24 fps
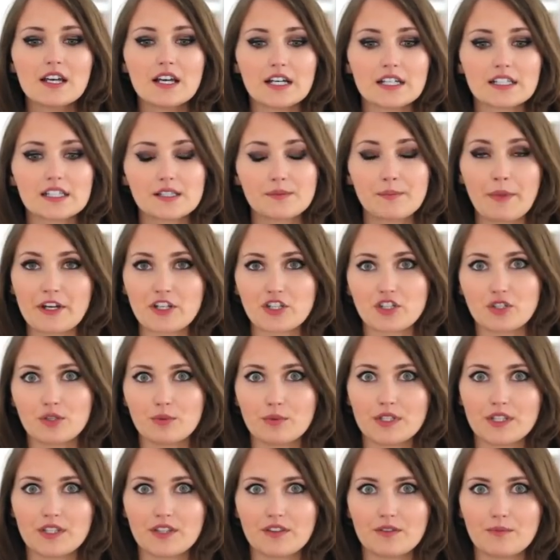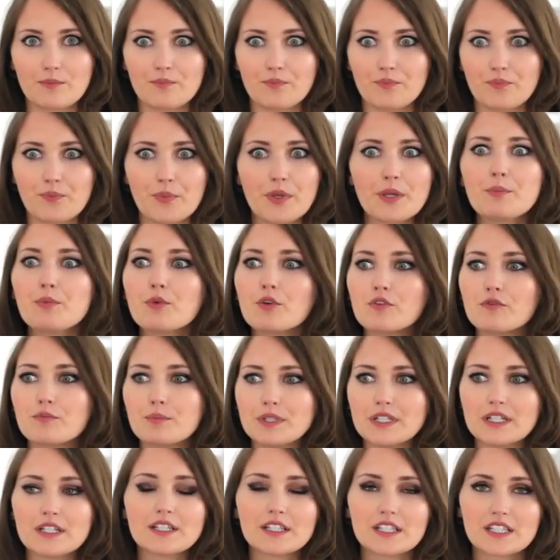especially with people who've
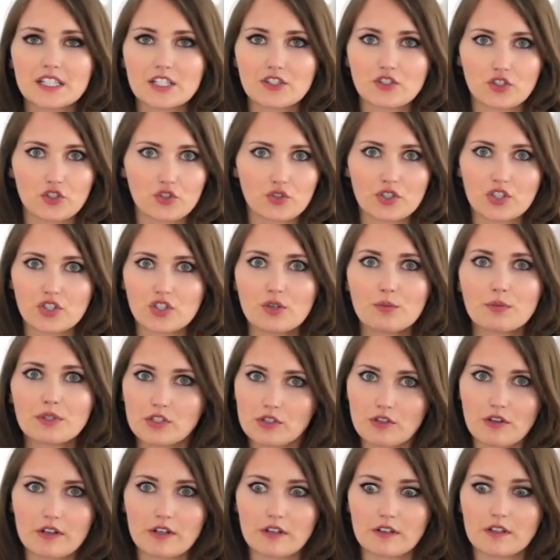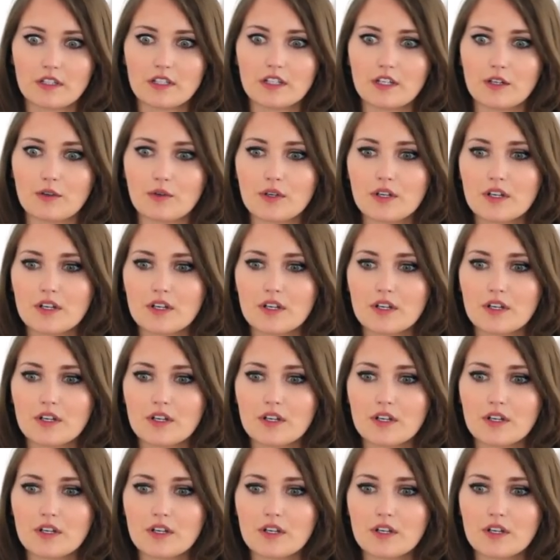been in this industry so much longer than you.